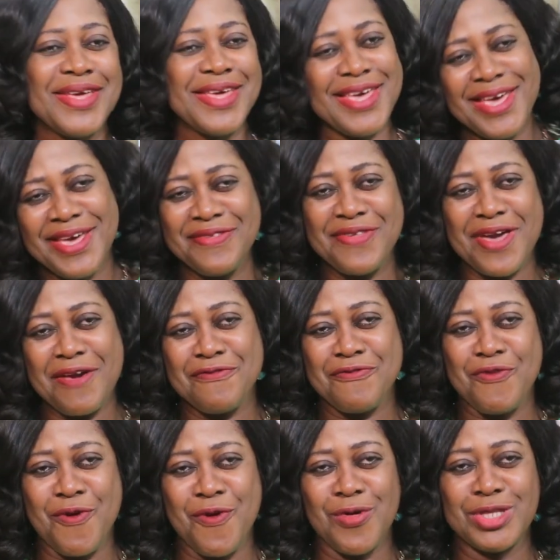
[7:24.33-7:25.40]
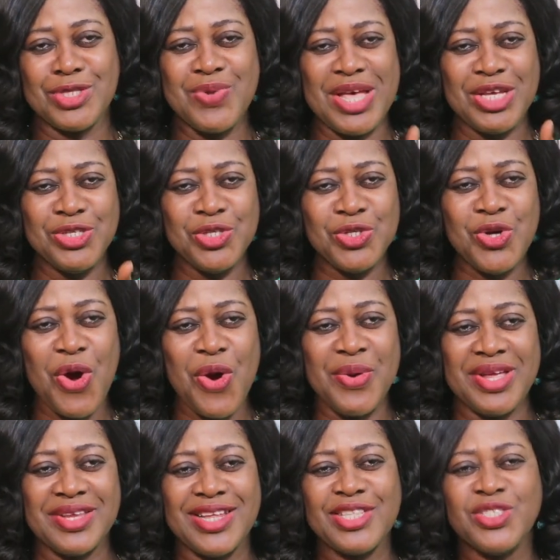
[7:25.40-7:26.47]
The key, therefore, to
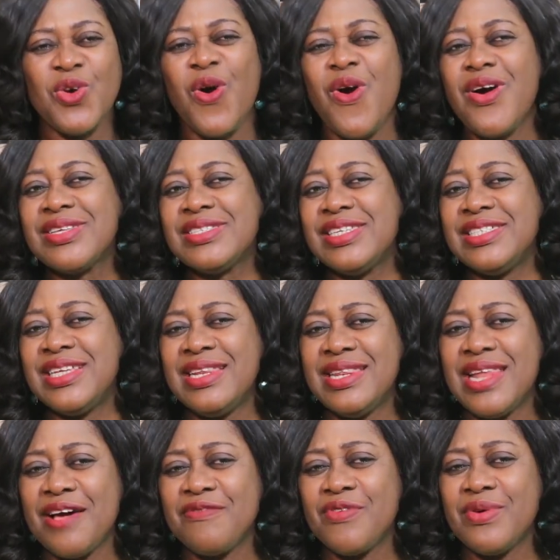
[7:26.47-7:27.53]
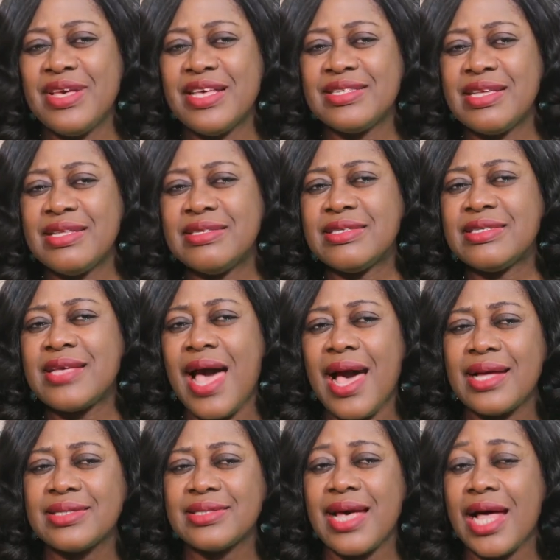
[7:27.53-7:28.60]
ensuring that your oxygen level is
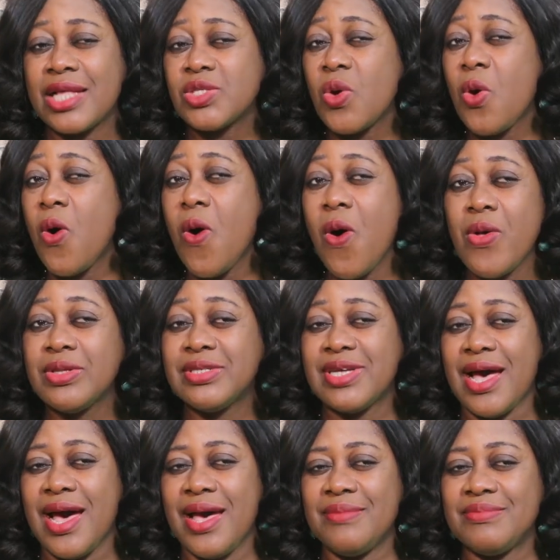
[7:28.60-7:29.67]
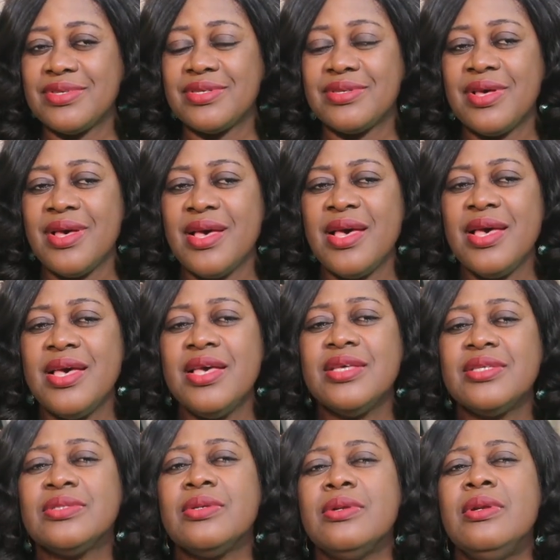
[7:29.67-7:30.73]
intact at all times
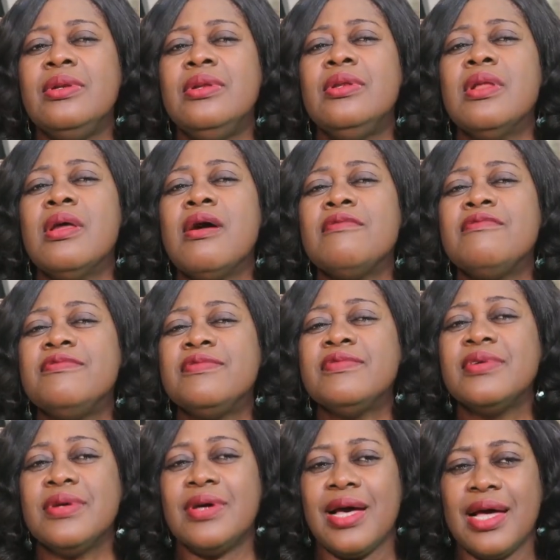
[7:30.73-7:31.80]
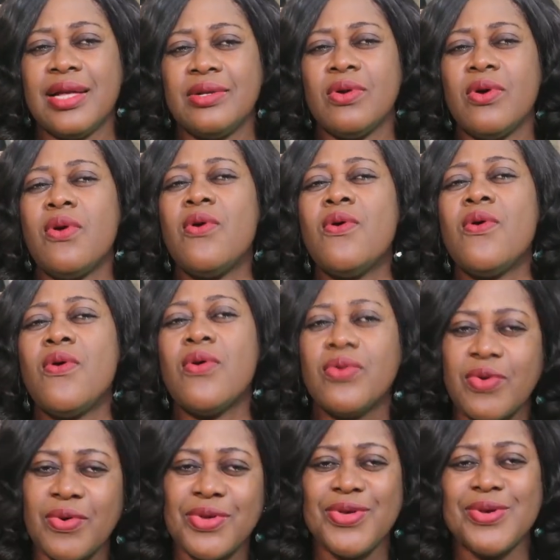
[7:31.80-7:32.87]
is to love and
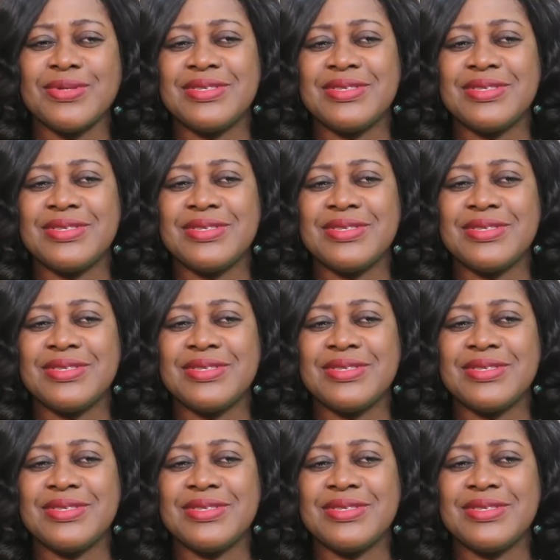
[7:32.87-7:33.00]
honor